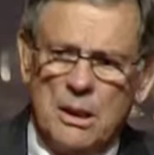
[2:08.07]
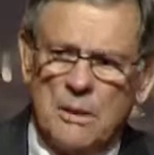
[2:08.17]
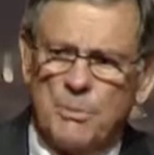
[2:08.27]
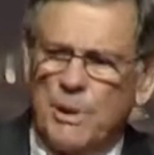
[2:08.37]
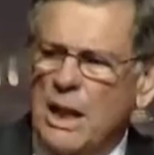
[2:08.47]

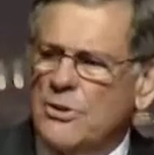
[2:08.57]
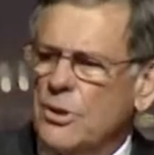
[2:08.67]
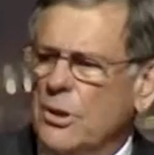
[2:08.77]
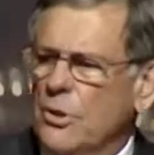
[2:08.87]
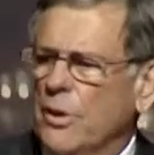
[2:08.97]
The
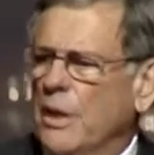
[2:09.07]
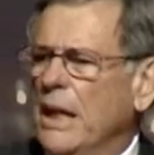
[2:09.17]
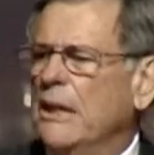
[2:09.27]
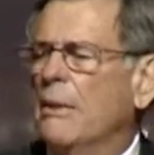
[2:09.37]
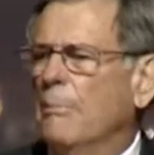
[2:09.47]
prosecutor
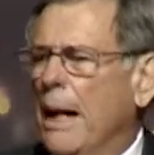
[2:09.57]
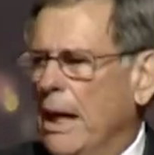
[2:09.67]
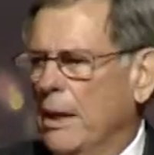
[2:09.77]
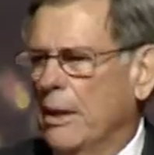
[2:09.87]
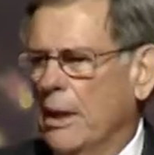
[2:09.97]
then
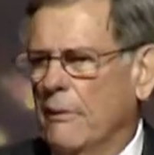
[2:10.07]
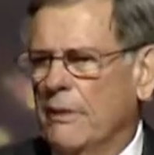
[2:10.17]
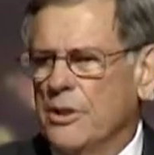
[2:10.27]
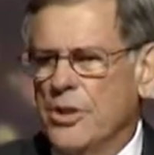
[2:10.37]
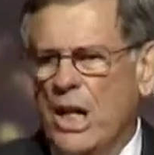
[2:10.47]
demanded of
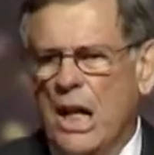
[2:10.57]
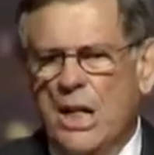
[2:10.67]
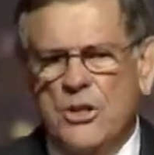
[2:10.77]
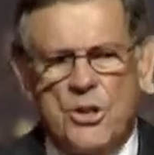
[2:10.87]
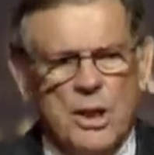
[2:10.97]
the
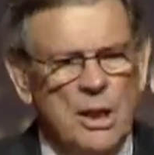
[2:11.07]
judge